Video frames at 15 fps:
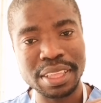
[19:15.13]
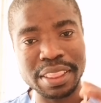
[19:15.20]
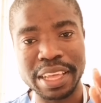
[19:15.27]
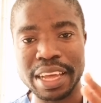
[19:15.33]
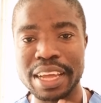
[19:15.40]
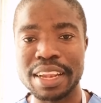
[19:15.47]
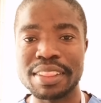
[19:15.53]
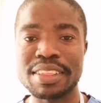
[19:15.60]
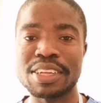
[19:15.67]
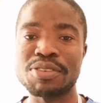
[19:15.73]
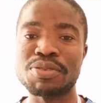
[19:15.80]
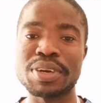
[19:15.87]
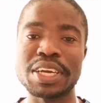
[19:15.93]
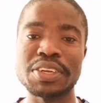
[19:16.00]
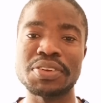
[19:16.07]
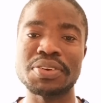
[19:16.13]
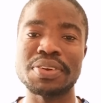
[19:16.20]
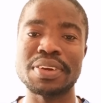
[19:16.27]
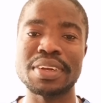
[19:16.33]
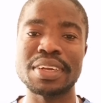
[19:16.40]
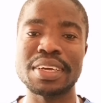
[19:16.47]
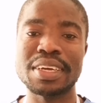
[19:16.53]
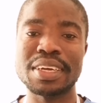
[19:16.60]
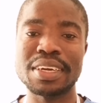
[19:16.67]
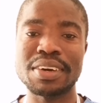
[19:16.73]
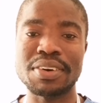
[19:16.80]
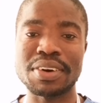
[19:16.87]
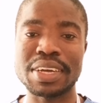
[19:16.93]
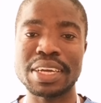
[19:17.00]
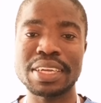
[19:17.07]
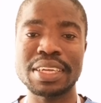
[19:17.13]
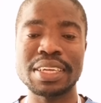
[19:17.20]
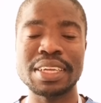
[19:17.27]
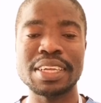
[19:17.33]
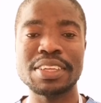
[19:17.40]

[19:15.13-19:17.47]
The health education, okay?